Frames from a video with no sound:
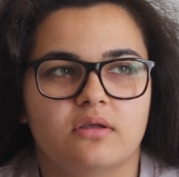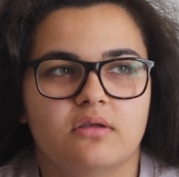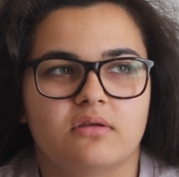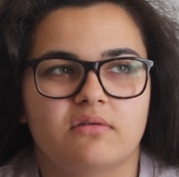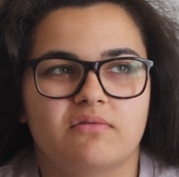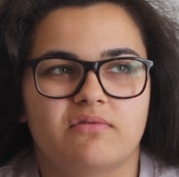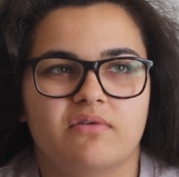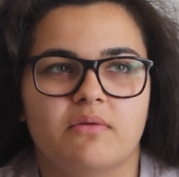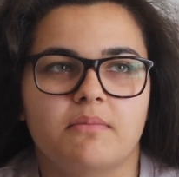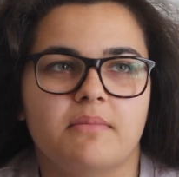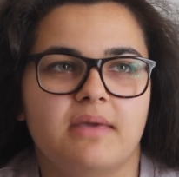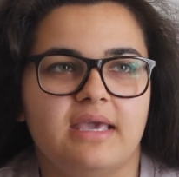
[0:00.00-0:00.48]

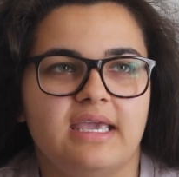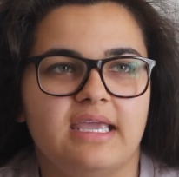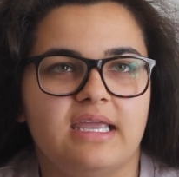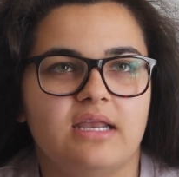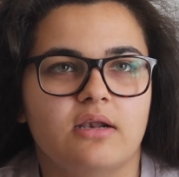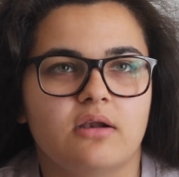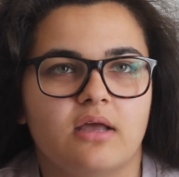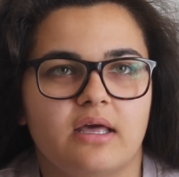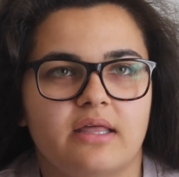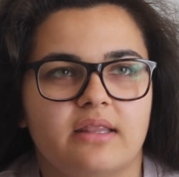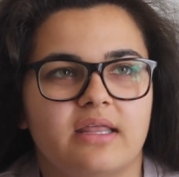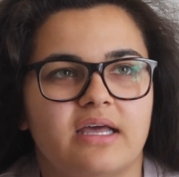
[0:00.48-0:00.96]
for me
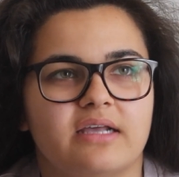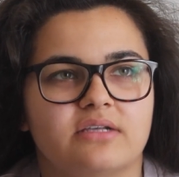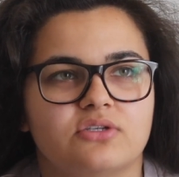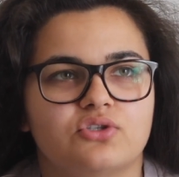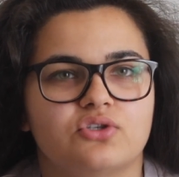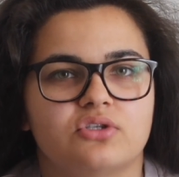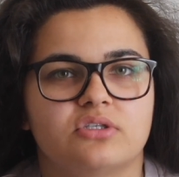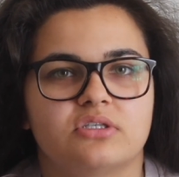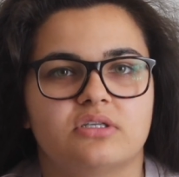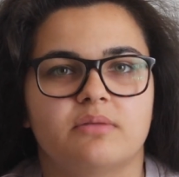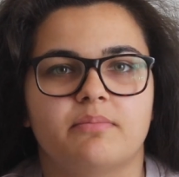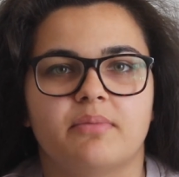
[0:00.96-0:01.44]
like that's
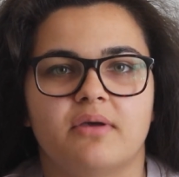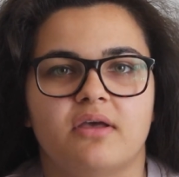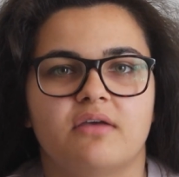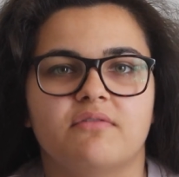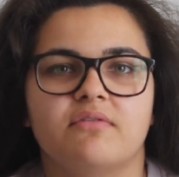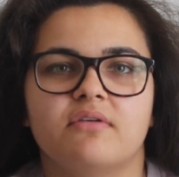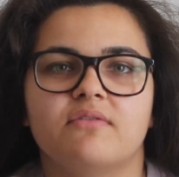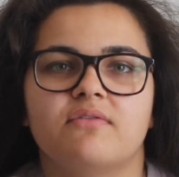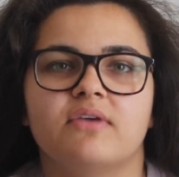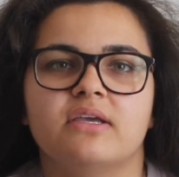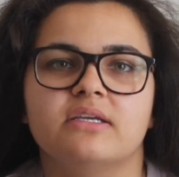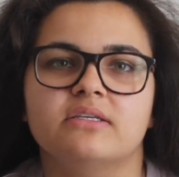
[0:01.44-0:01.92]
just the
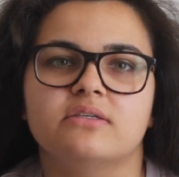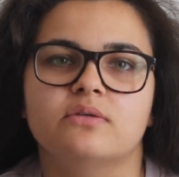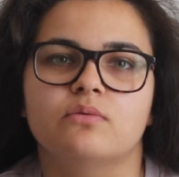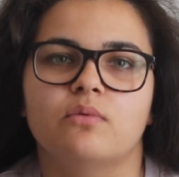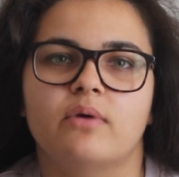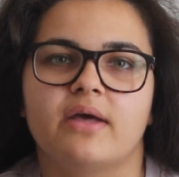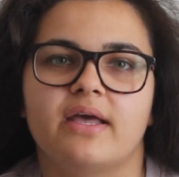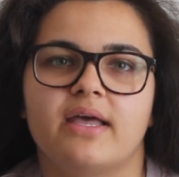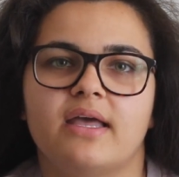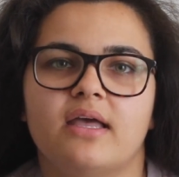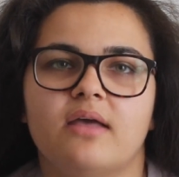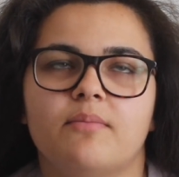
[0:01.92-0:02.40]
perfect thing to
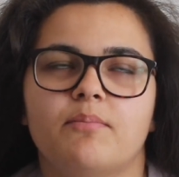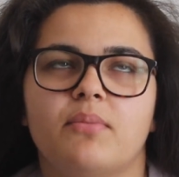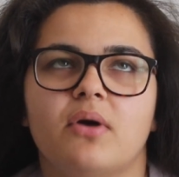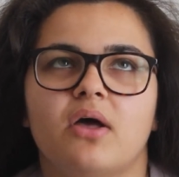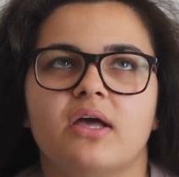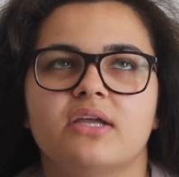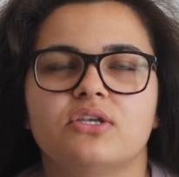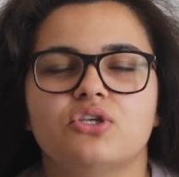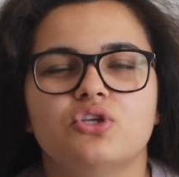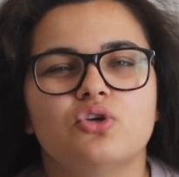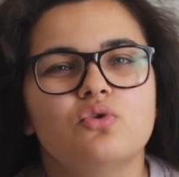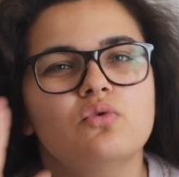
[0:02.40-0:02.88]
wear. But
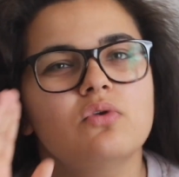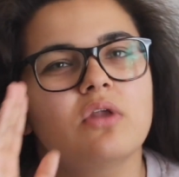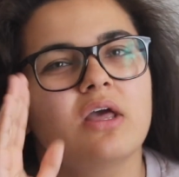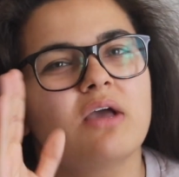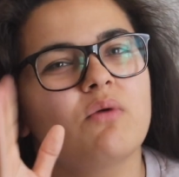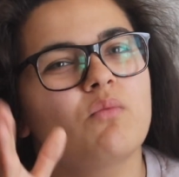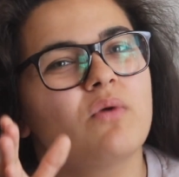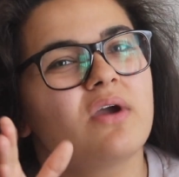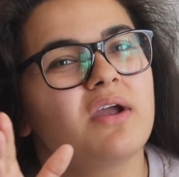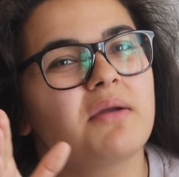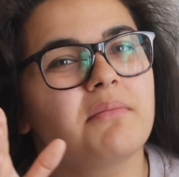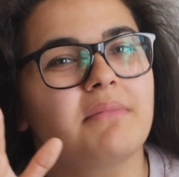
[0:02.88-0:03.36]
I do
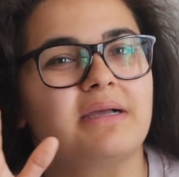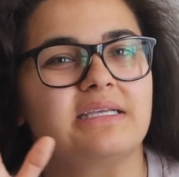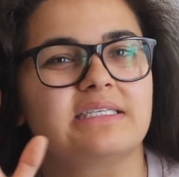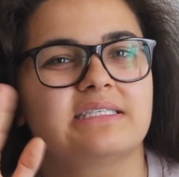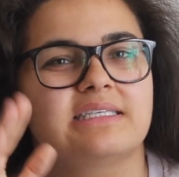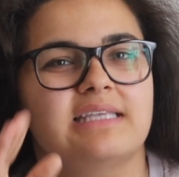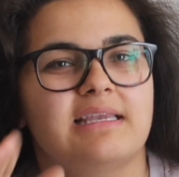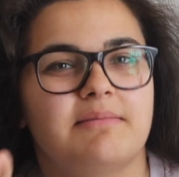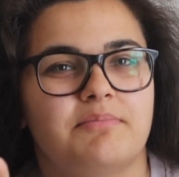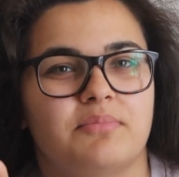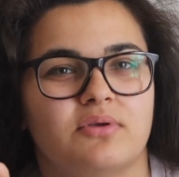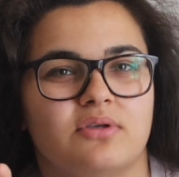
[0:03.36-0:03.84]
like wearing my
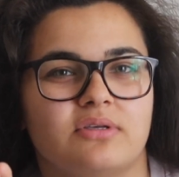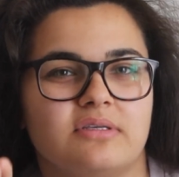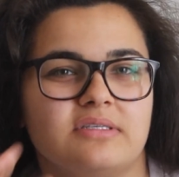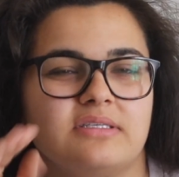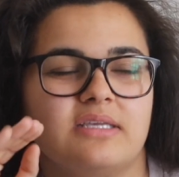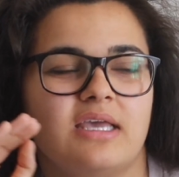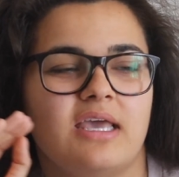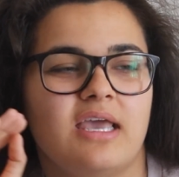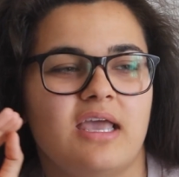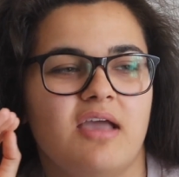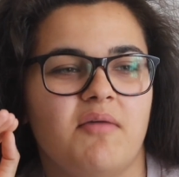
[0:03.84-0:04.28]
slippers.